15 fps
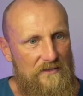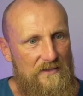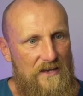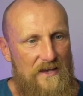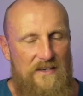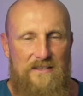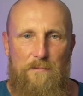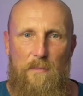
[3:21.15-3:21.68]

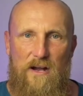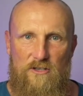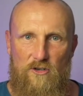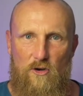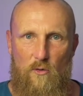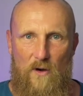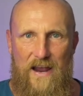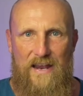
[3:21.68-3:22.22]
is much
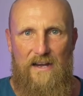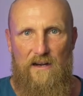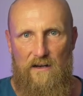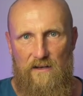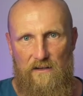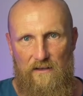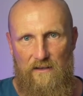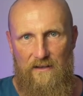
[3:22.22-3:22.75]

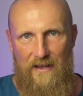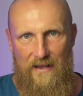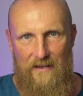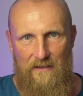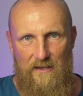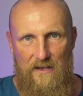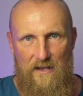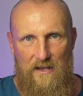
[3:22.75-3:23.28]
greater than